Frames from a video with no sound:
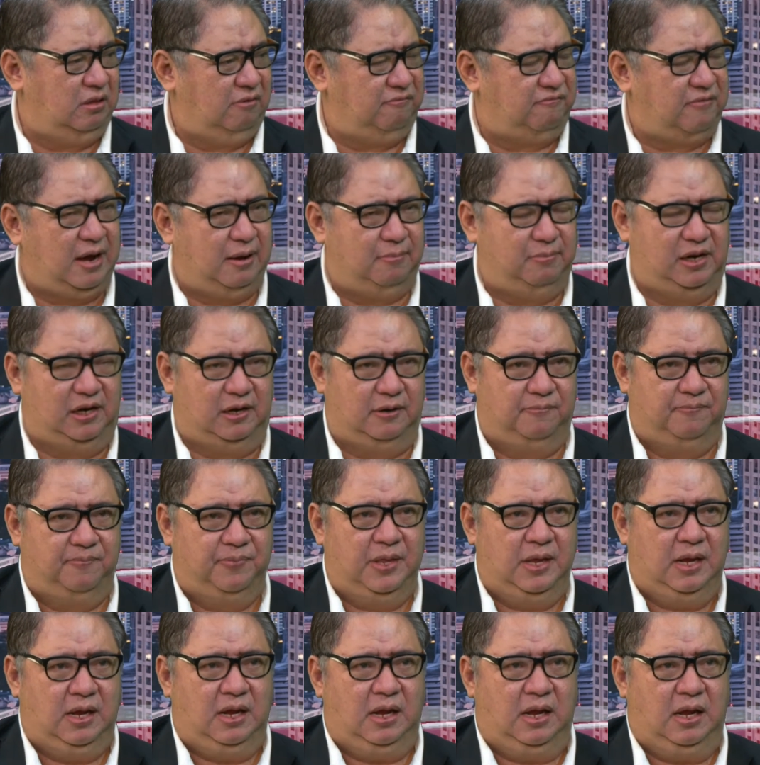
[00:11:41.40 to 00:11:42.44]
the family.
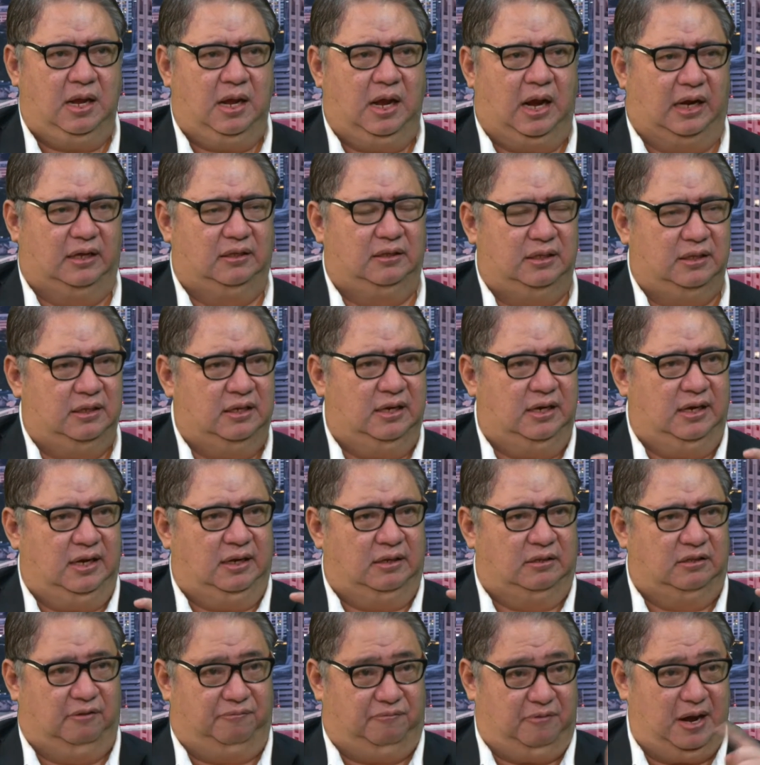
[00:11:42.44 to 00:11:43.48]
And
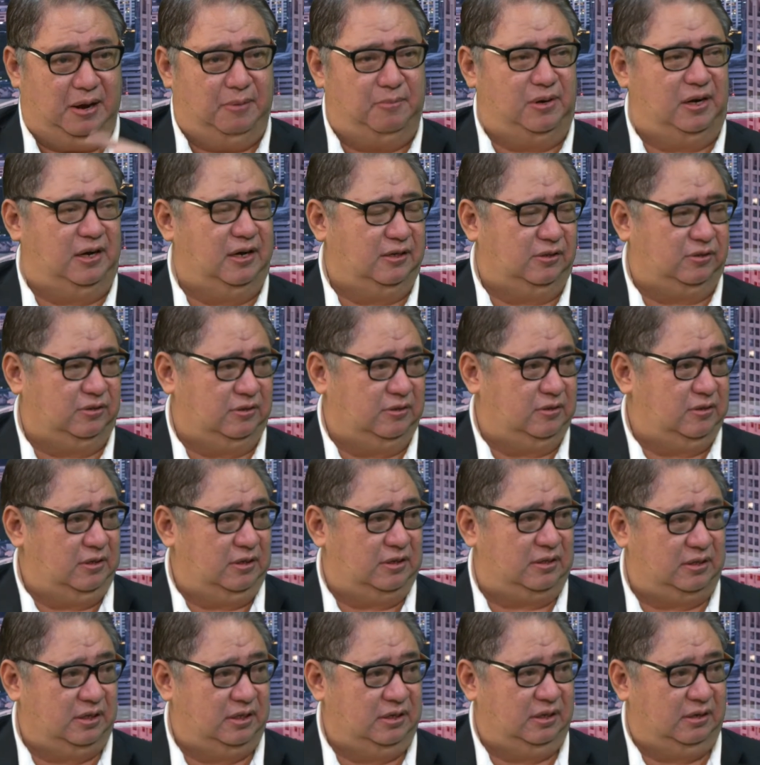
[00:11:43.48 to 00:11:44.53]
the family, as you know,
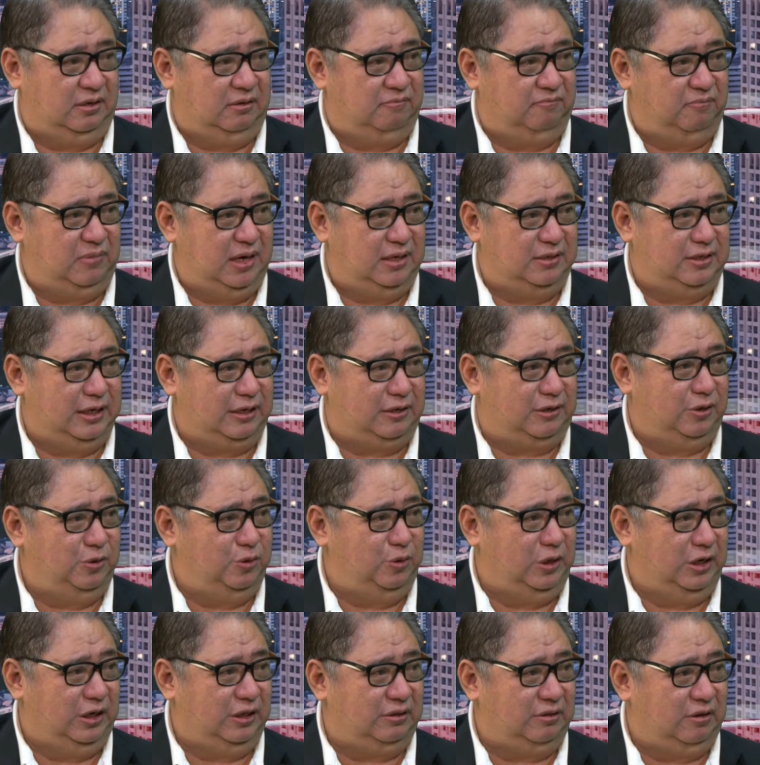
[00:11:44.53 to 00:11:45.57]
is the basic
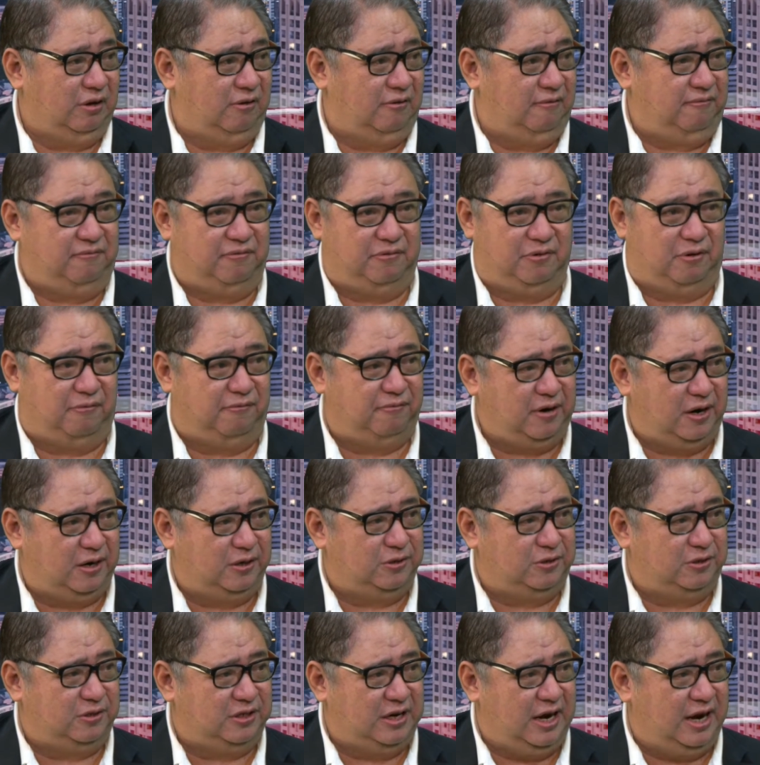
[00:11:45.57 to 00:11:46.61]
unit of our
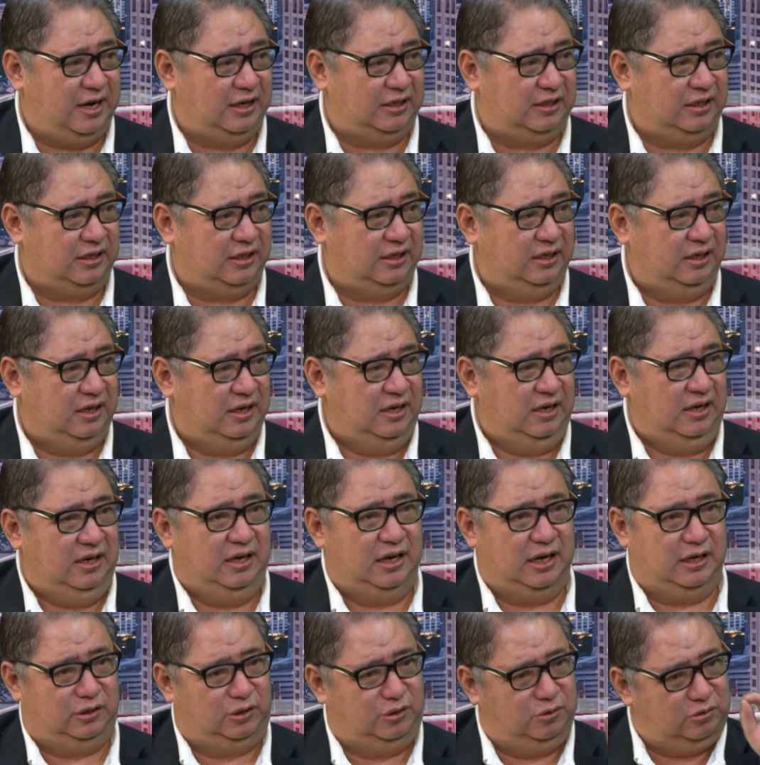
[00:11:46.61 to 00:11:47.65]
society.
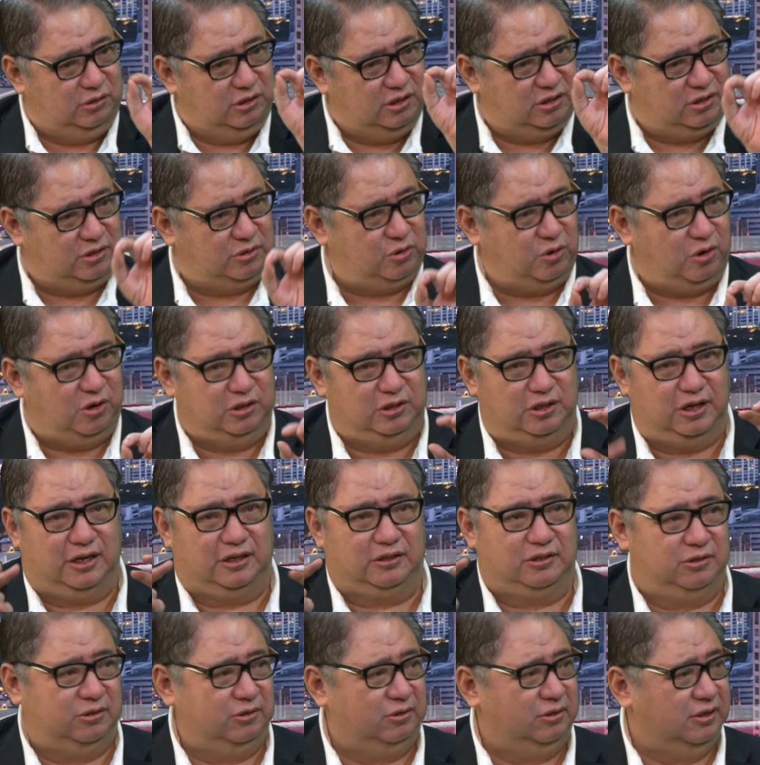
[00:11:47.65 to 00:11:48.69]
And you destroy
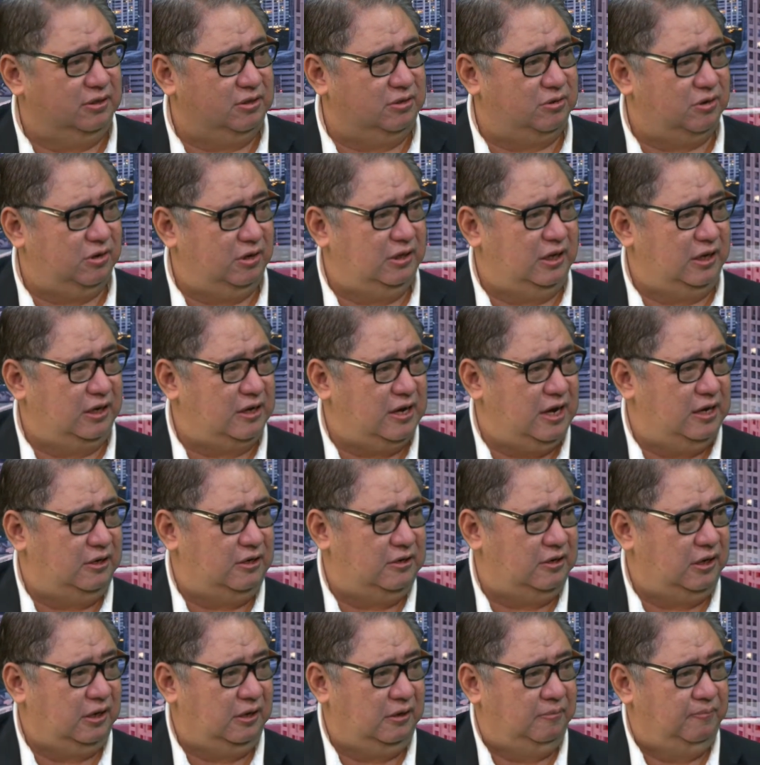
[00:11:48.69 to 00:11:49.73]
that, you destroy the
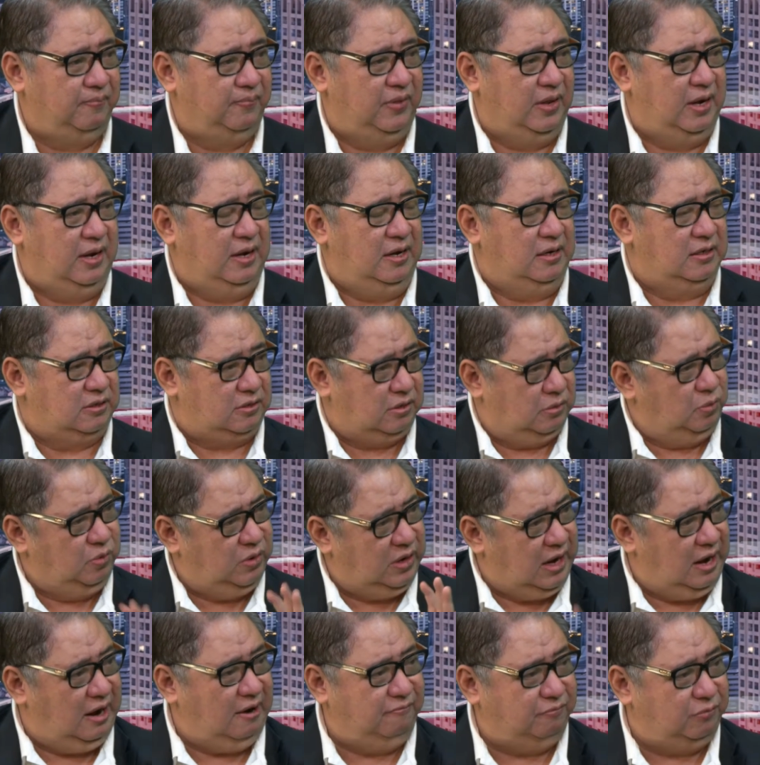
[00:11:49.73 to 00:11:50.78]
country. So we
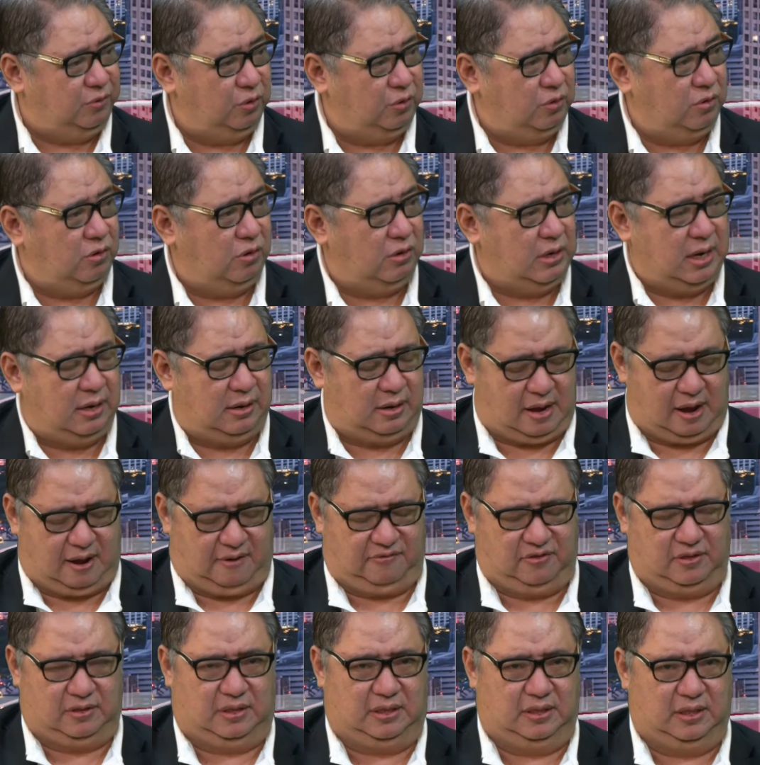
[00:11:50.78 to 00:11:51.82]
have to go
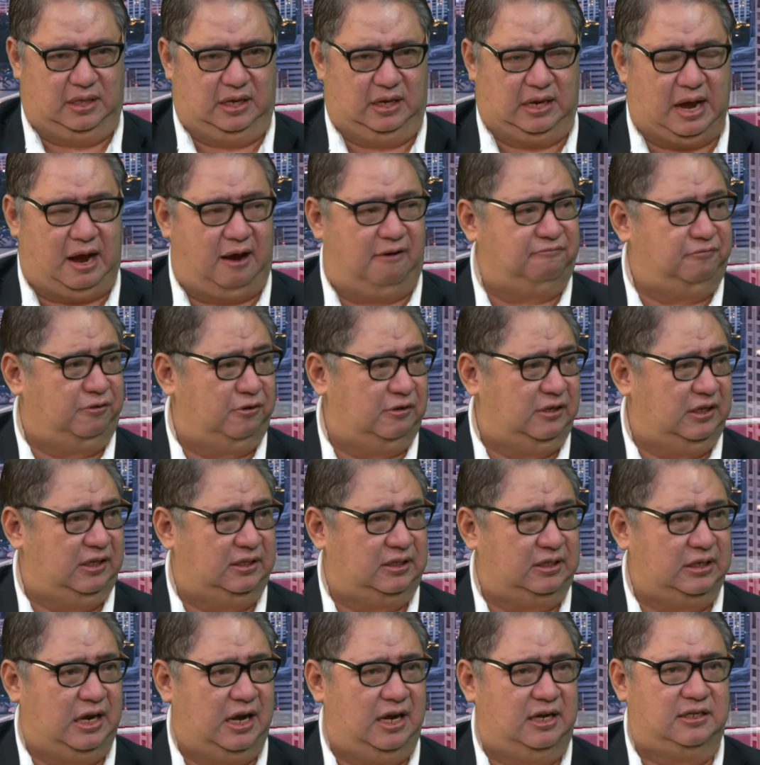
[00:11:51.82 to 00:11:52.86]
after these
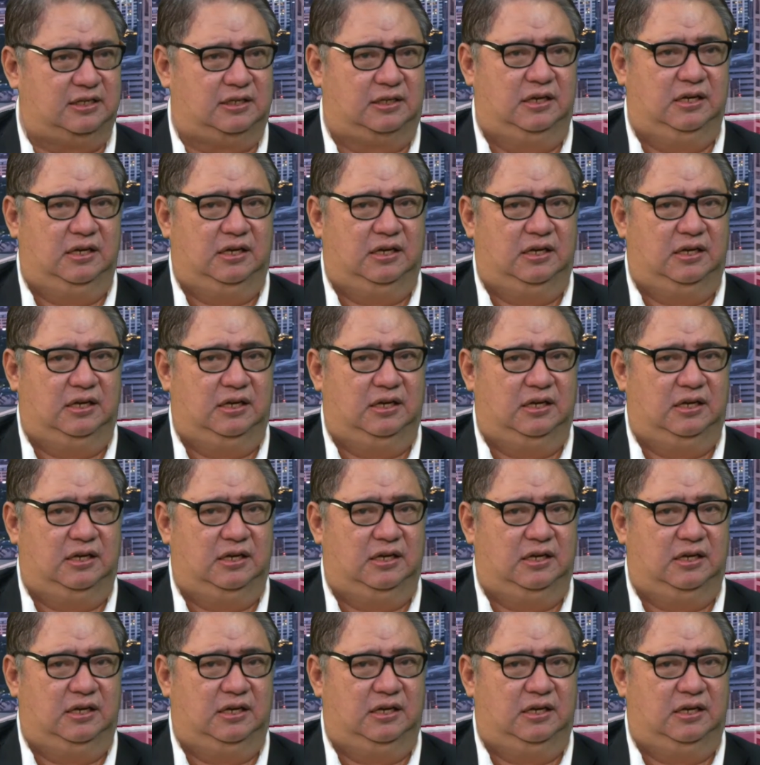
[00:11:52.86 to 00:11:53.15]
guys.